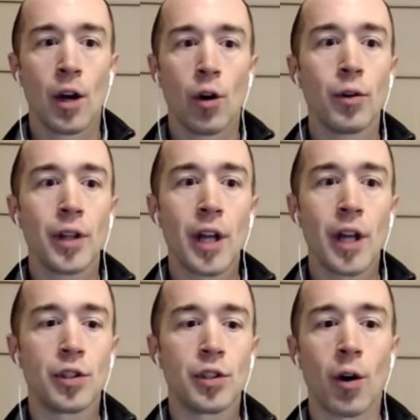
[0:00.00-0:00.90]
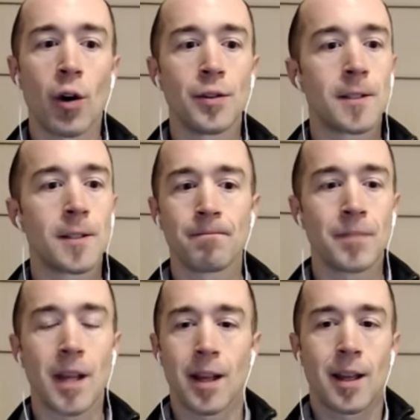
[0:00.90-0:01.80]
Julio Jones,
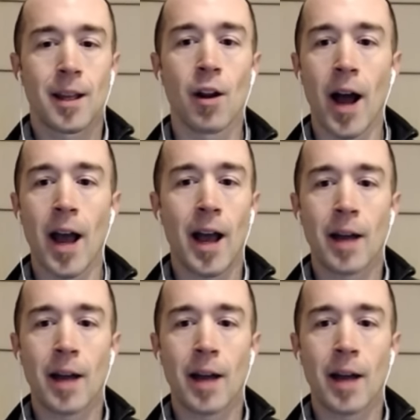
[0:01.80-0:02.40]
you know, I,